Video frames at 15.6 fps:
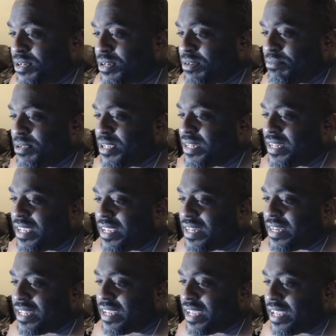You know what I mean?
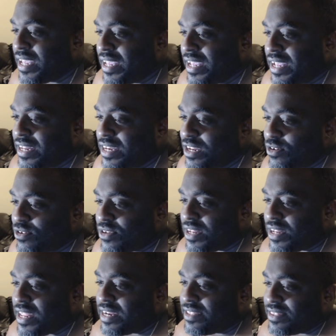And there's
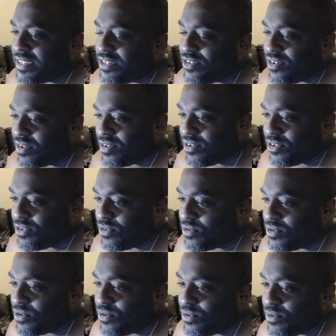a lot of things you can do
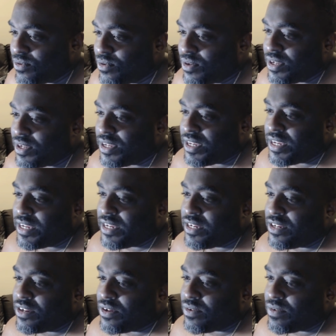to,
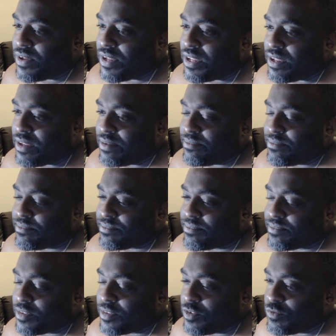you know,
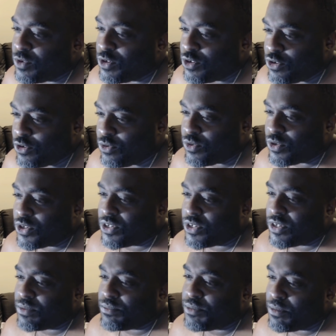
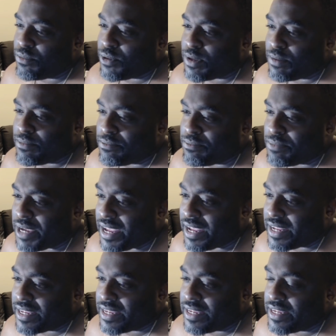reduce people coming
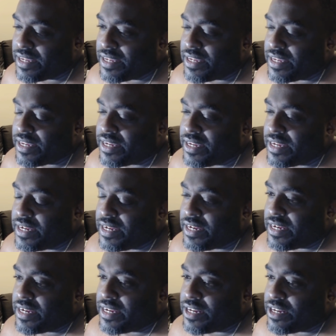back.
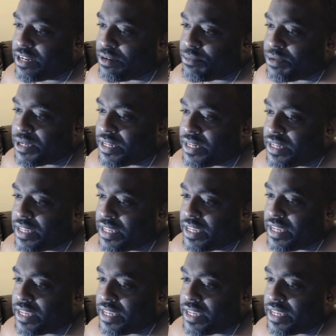You know what I mean?